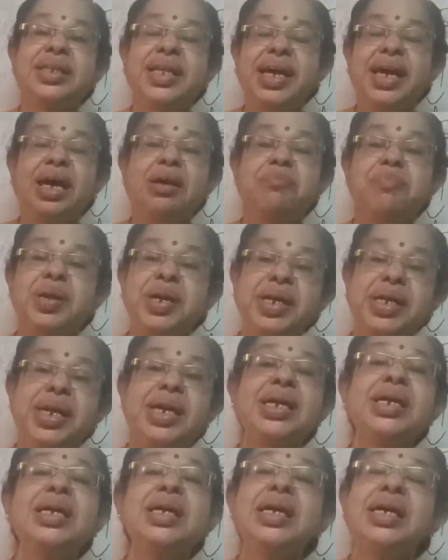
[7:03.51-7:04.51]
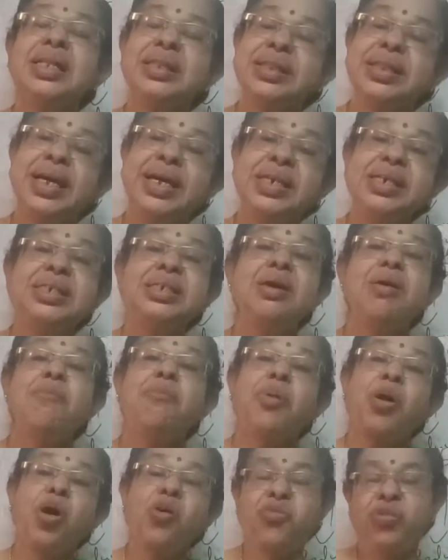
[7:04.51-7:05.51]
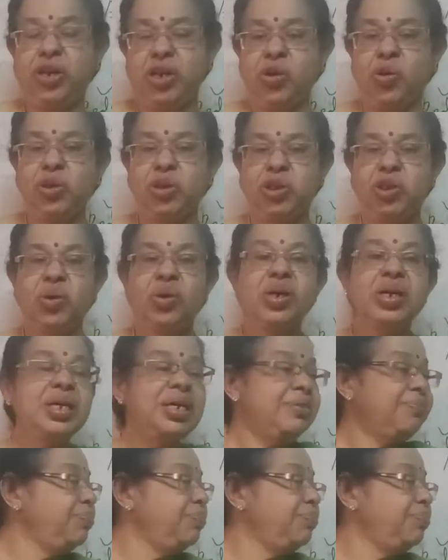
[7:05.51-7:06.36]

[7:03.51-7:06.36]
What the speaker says: they are making, that is profit also.